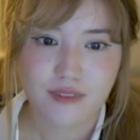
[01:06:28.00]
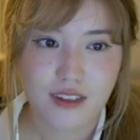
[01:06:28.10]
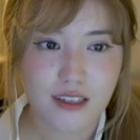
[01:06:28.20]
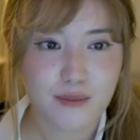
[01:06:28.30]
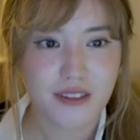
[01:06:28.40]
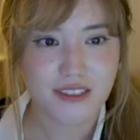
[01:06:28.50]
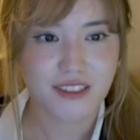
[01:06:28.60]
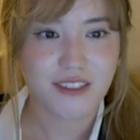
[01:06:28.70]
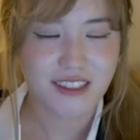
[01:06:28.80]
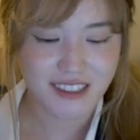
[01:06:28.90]
It'll be
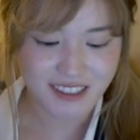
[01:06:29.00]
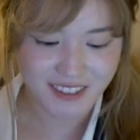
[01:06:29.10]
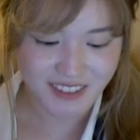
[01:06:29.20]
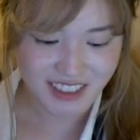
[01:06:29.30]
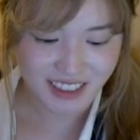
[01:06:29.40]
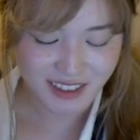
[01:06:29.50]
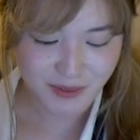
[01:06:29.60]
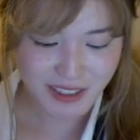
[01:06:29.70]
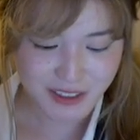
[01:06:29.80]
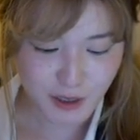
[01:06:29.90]
so cute when I get
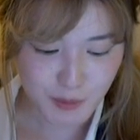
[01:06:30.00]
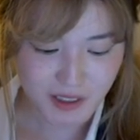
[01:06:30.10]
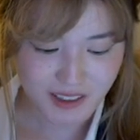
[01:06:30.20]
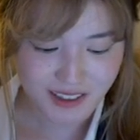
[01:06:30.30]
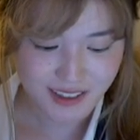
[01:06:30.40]
my snowball.